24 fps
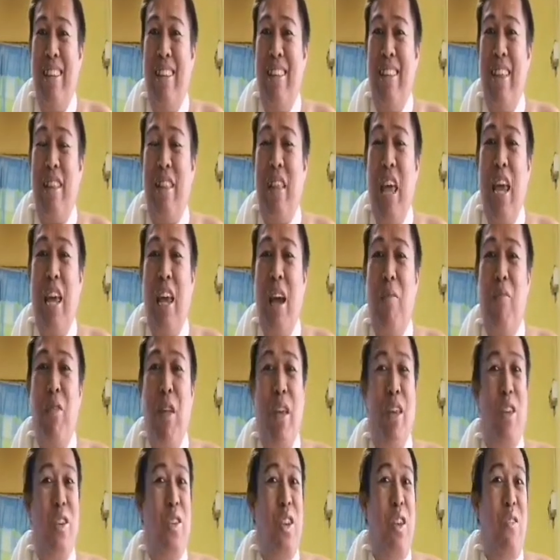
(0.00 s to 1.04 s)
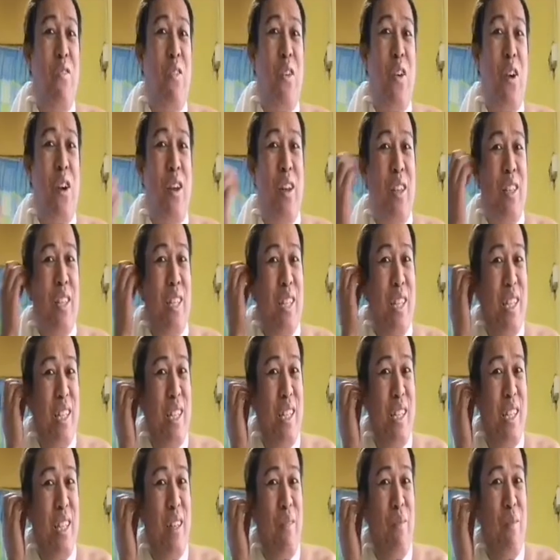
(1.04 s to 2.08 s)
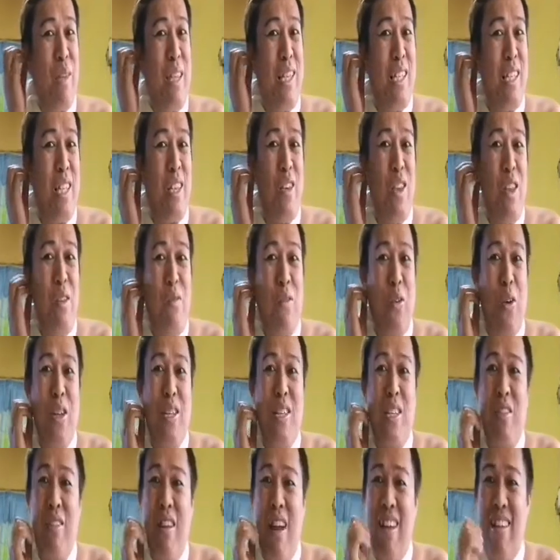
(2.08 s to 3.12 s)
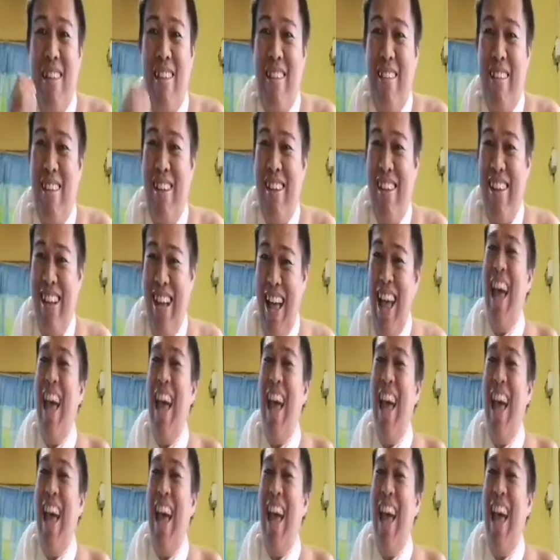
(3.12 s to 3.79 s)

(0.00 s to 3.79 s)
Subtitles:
The day of the universe. The Miss Universe, rather.